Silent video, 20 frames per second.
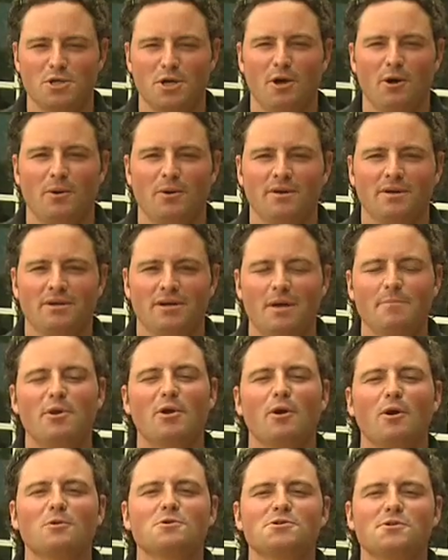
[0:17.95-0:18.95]
Joe. I'm your
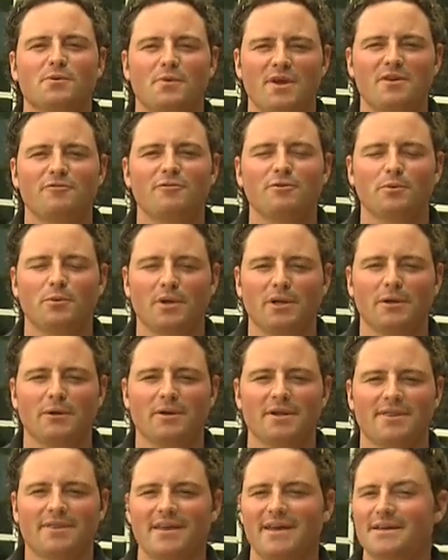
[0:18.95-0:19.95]
host, The Grateful Griller,
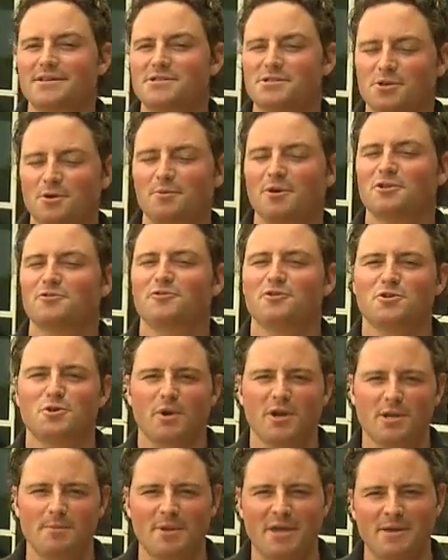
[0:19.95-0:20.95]
and thanks so much for
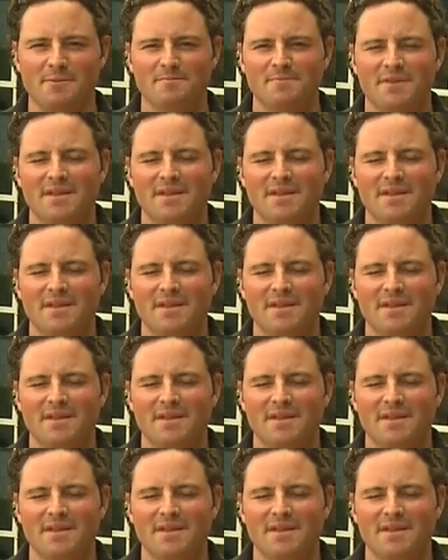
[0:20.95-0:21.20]
joining me.